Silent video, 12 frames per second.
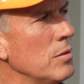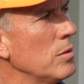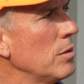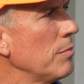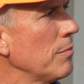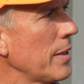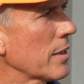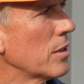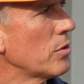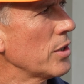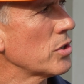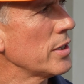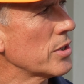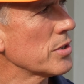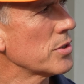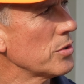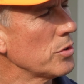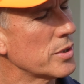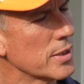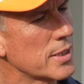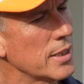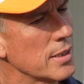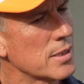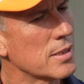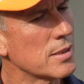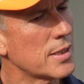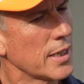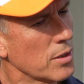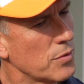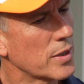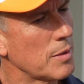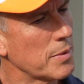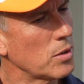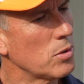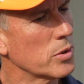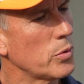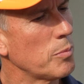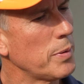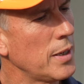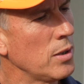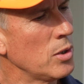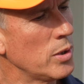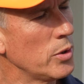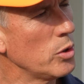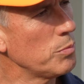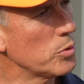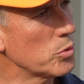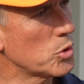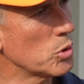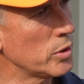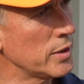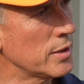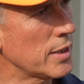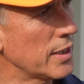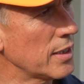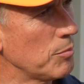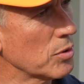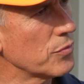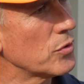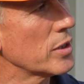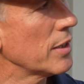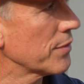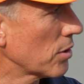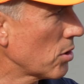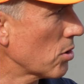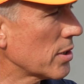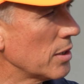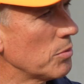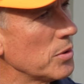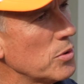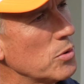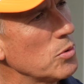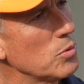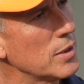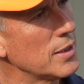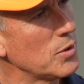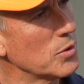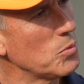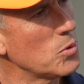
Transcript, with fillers: Well, Matt, congratulations on your success. Thank you for coming along to Rapallo. I hope you enjoy it, and I'm looking forward to having a cocktail with you uh, on the